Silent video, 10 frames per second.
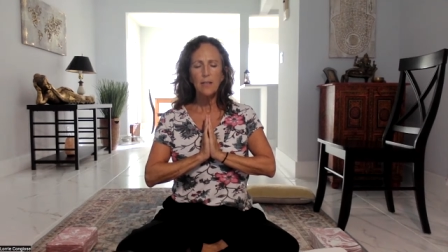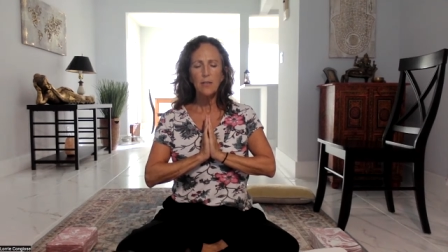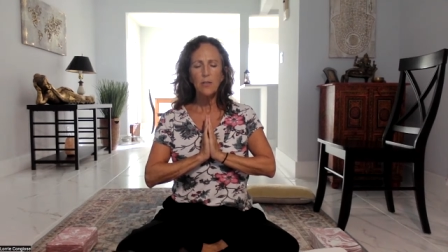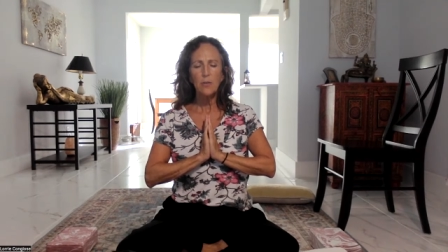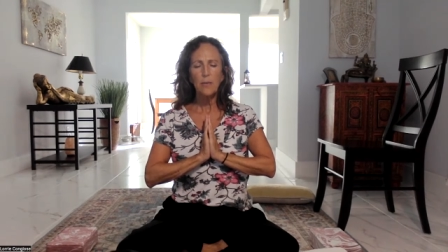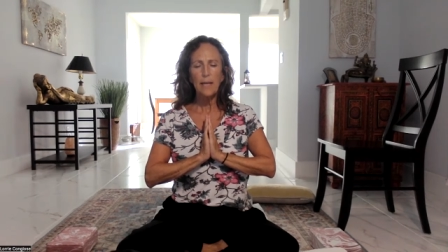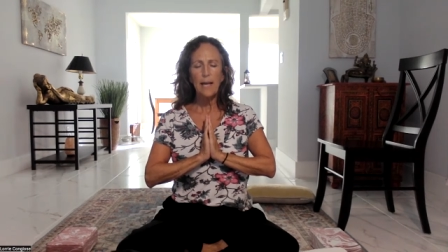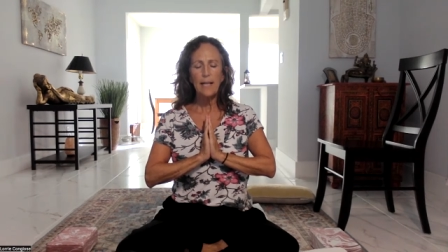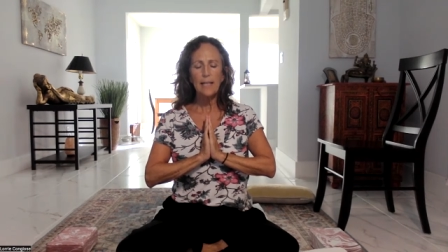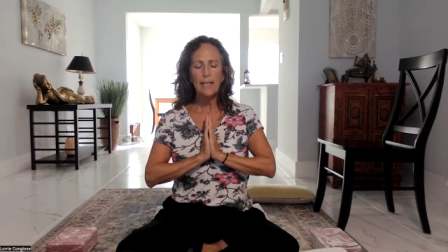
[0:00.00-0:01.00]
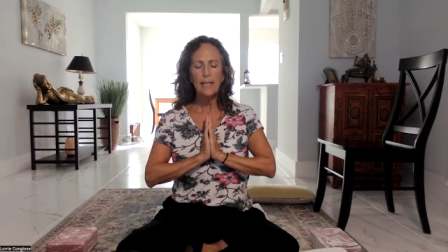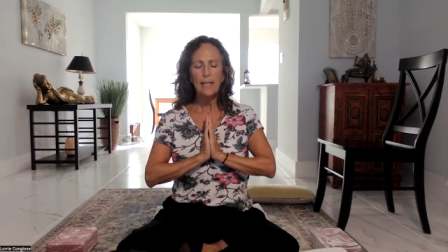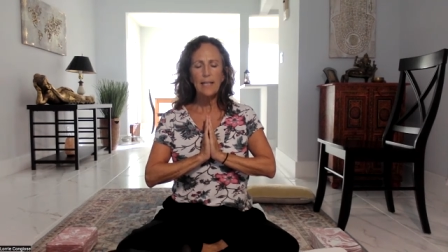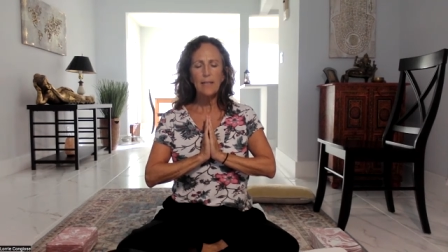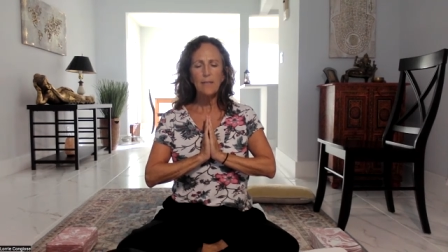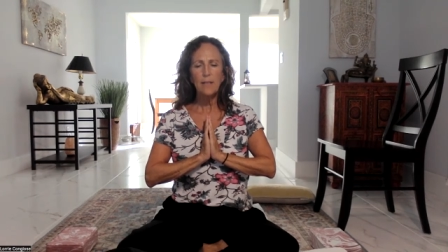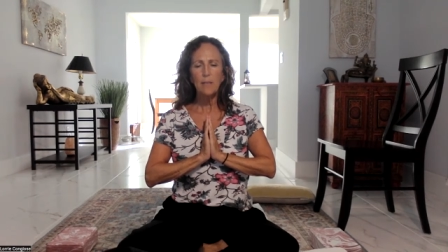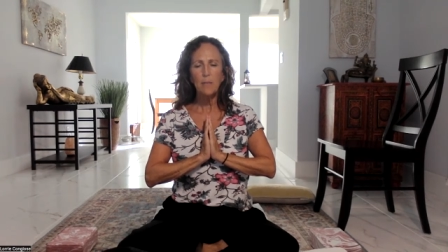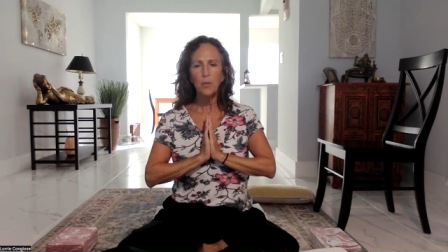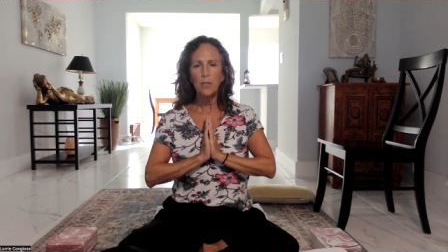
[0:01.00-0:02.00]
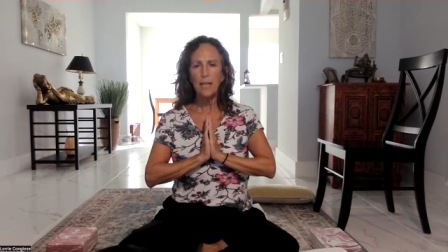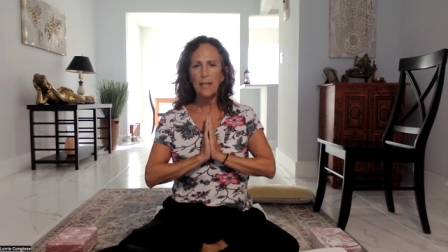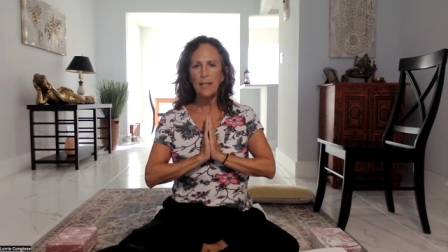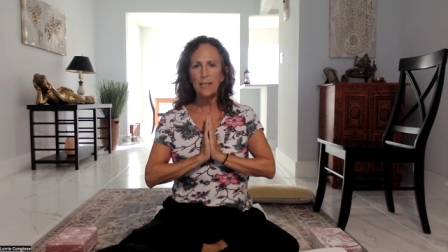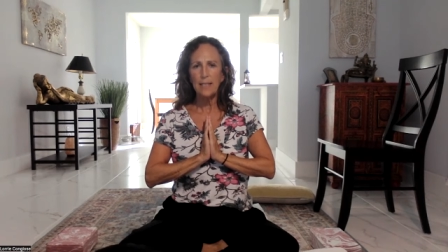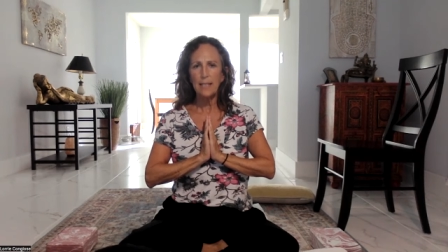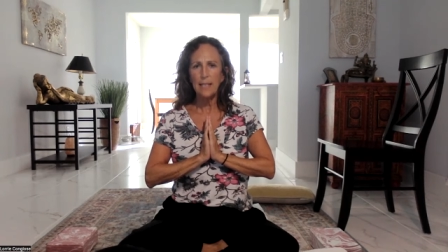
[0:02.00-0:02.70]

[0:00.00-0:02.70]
to the reality of immortality.